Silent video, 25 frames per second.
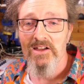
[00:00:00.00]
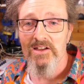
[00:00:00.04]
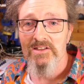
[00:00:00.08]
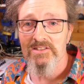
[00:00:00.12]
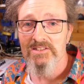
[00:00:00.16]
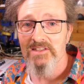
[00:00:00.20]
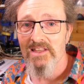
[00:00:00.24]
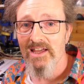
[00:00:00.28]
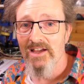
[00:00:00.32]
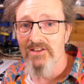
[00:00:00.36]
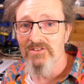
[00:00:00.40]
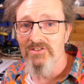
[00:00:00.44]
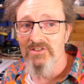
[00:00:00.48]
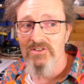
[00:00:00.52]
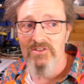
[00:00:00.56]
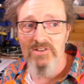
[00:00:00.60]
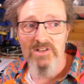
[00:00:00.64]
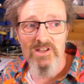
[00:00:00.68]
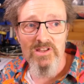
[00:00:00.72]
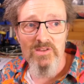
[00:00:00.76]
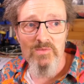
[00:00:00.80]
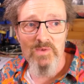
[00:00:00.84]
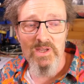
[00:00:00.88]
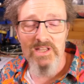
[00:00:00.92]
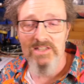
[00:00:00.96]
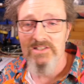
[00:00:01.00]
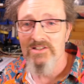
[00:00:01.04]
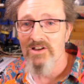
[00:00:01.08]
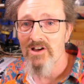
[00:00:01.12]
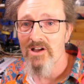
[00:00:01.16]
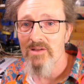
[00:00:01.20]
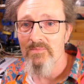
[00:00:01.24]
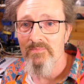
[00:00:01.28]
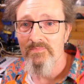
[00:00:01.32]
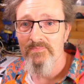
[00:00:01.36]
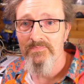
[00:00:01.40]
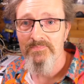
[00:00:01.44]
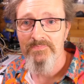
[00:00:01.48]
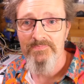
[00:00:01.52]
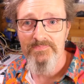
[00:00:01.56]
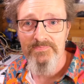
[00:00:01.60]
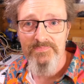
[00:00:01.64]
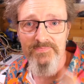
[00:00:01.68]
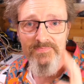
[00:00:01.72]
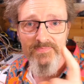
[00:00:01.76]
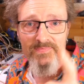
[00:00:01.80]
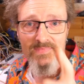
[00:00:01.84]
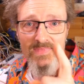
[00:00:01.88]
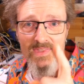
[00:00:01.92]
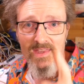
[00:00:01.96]
So that'll do. And in the meantime,
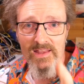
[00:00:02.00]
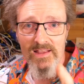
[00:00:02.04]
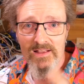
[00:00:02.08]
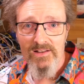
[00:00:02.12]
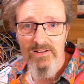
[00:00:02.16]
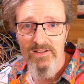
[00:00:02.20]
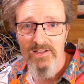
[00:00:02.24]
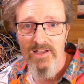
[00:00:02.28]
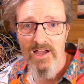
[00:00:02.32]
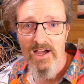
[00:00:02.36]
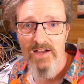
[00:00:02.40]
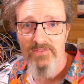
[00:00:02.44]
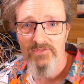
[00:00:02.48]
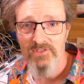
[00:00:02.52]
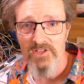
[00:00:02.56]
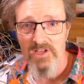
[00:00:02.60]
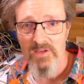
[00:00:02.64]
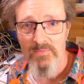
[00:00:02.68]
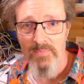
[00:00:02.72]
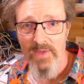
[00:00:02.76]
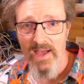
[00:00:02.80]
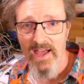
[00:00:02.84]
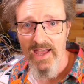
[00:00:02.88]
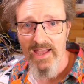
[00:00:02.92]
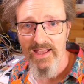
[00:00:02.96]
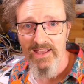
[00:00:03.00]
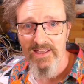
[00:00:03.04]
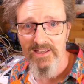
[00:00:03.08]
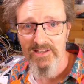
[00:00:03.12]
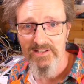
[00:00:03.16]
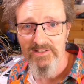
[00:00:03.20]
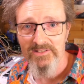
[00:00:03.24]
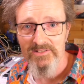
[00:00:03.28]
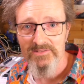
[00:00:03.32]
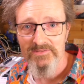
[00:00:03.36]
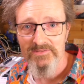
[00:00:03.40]
look after your back.